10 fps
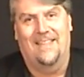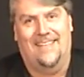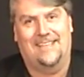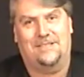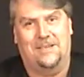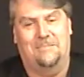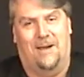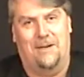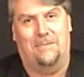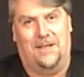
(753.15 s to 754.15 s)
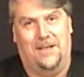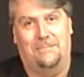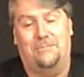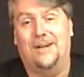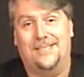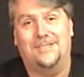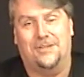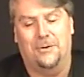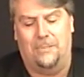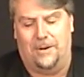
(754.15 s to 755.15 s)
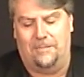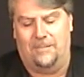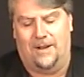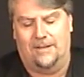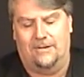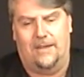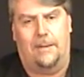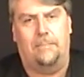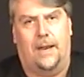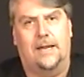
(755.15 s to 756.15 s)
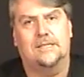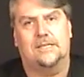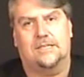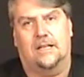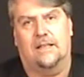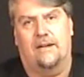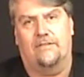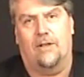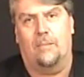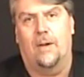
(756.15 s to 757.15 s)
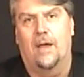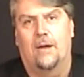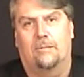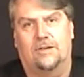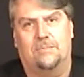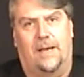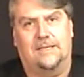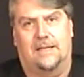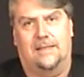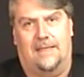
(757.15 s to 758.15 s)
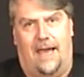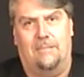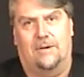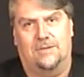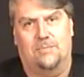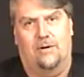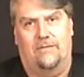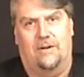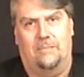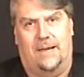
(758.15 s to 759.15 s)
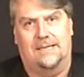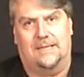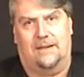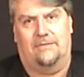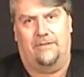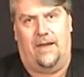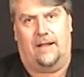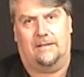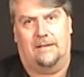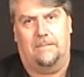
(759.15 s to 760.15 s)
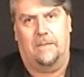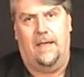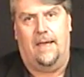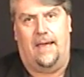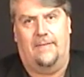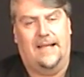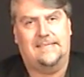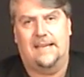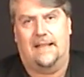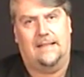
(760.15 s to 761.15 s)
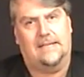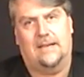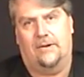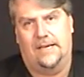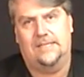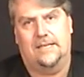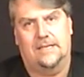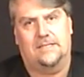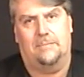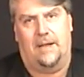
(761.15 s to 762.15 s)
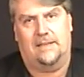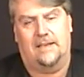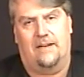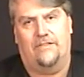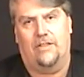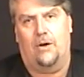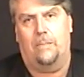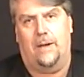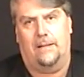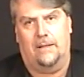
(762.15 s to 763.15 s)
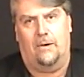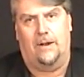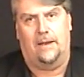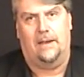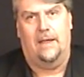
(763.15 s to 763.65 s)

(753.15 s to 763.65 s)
That's, in my opinion, pretty stupid. We don't do that, but it is a sealed envelope, which makes it that much more of an amazing effect. And that's it. That's how easy it is to make the envelope and load it.